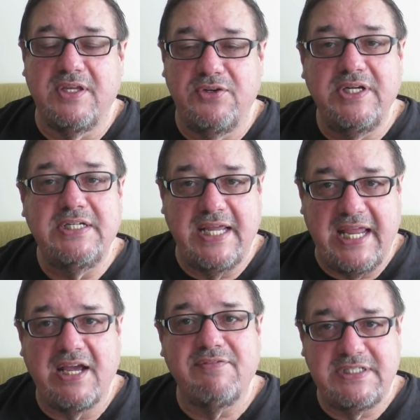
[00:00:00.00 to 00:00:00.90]
you need to
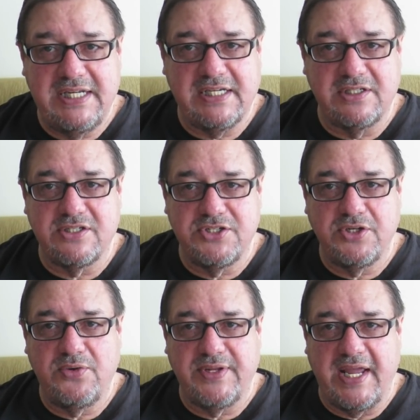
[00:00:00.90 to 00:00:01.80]
have a ticket to
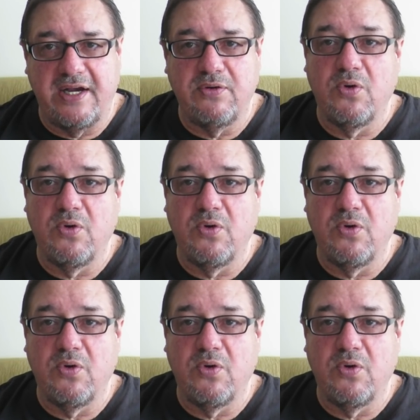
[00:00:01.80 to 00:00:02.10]
show that.